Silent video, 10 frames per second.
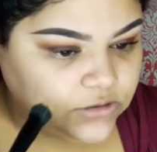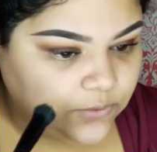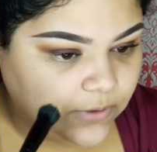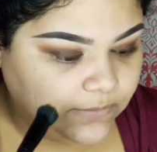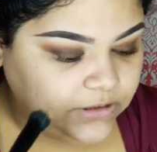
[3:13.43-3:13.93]

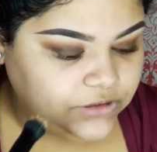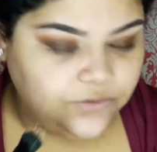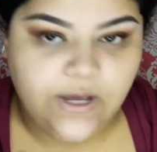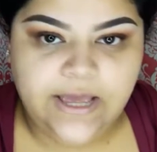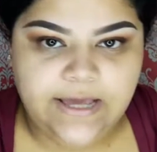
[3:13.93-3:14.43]
So what I'm going to
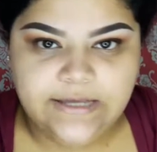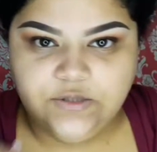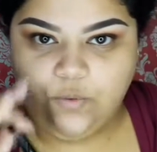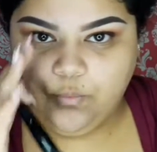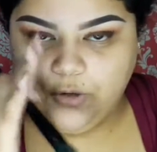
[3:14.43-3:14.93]
do is
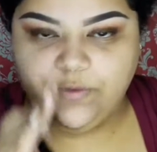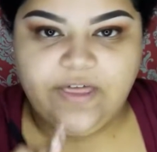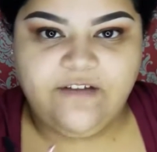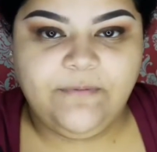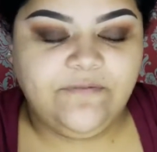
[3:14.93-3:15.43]
work
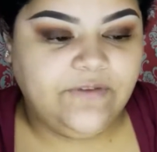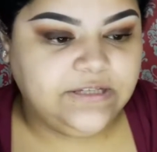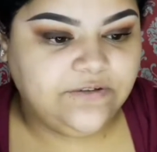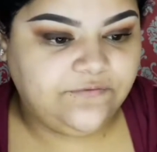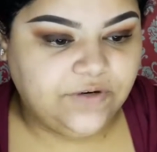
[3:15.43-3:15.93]
with half my
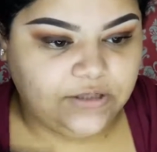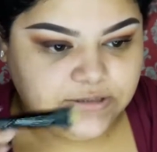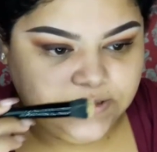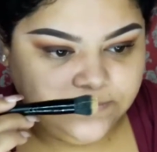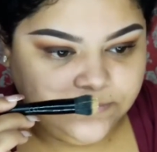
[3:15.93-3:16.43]
face
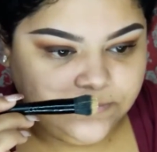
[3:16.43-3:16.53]
first.